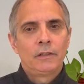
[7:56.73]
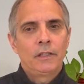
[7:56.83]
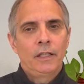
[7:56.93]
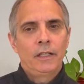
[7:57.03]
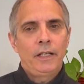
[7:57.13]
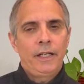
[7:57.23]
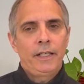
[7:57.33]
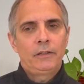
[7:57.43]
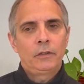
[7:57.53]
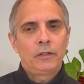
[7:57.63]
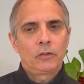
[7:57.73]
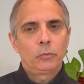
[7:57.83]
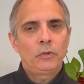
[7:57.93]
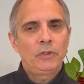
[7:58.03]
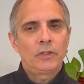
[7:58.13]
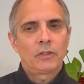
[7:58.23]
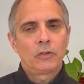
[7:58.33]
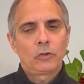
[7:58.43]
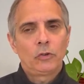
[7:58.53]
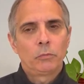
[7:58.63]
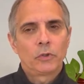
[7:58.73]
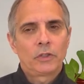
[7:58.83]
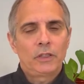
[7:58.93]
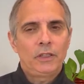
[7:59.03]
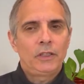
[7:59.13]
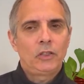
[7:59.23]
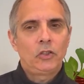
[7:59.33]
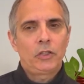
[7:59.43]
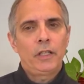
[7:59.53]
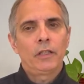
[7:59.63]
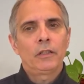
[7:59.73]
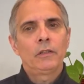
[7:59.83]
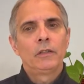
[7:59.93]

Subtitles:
so we'll just assume we're sitting in a chair,